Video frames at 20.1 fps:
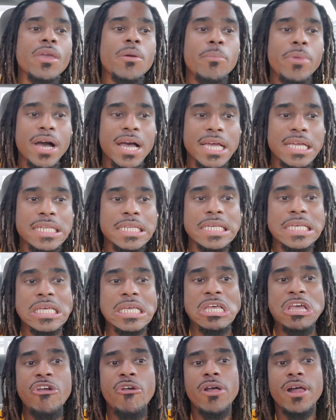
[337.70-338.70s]
but
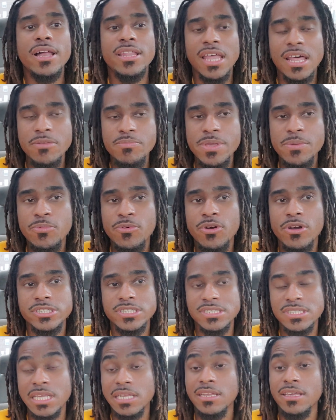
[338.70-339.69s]
a lot of people are
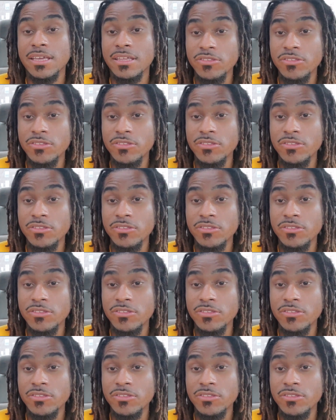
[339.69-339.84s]
just getting